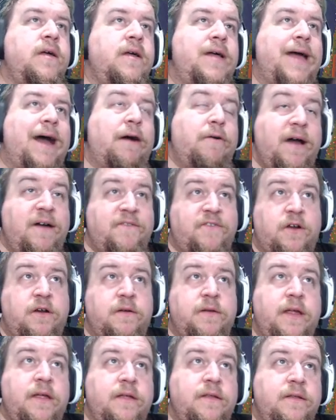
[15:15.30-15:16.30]

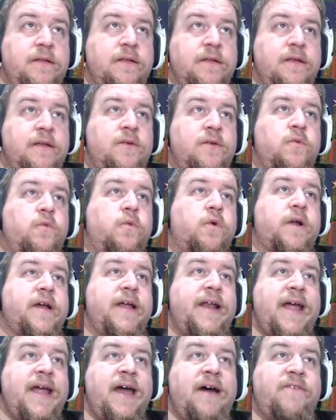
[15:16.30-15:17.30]
However, we're
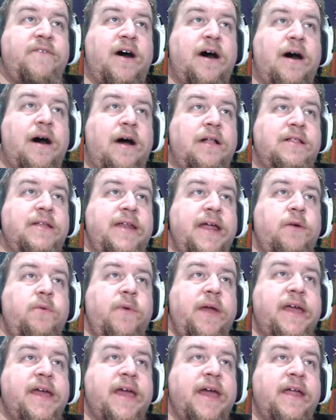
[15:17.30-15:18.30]
going to have a holiday
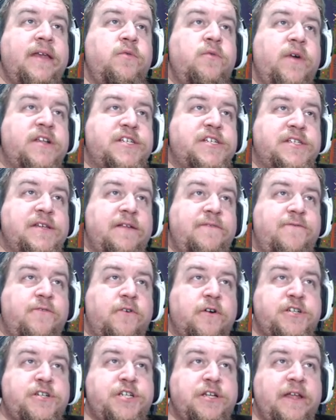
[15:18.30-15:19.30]
weekend, which is
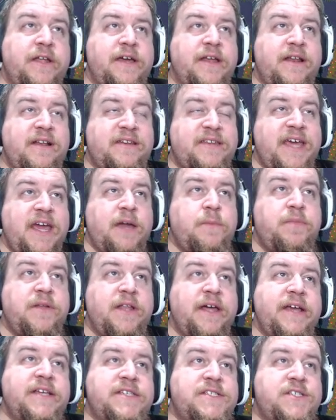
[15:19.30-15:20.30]
unfortunately going to take
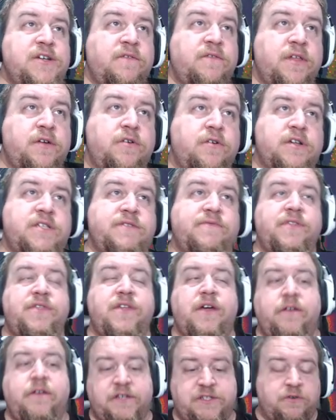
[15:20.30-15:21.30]
place over the course of a
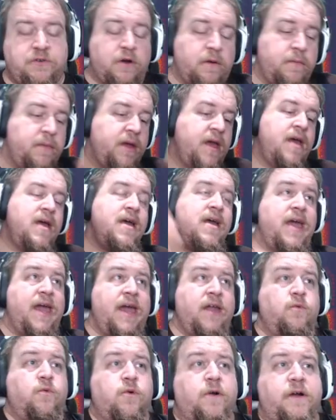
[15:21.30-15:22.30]
thunderstorm,
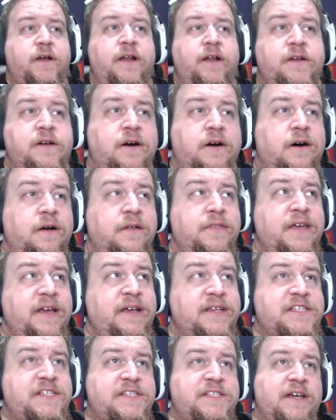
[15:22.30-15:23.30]
and we're going to call
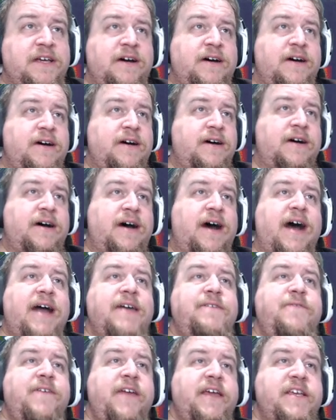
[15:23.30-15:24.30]
this
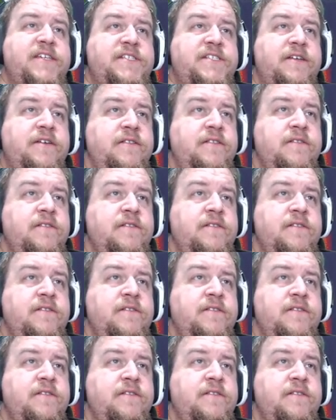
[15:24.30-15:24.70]
High Feast.